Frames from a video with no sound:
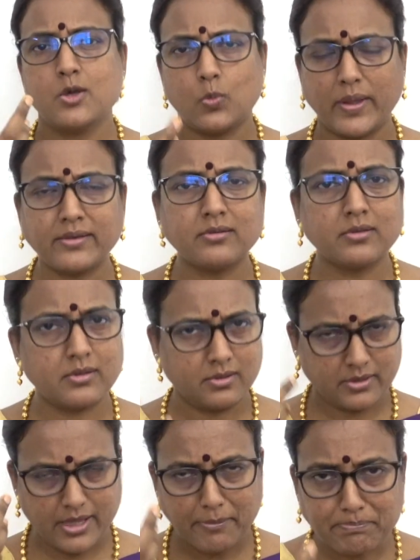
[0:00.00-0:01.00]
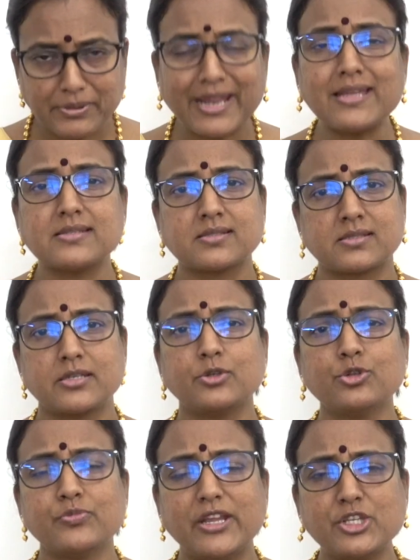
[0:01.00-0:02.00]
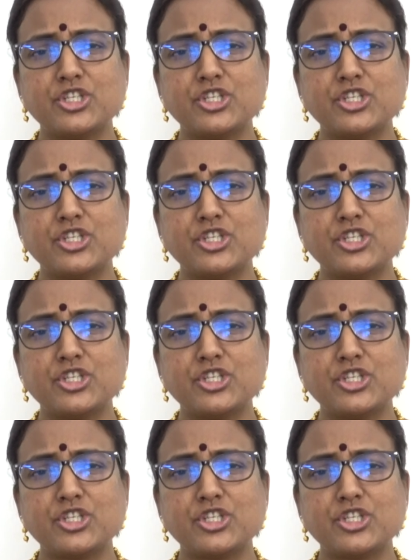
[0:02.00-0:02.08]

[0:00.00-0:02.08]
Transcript: When they are praised, when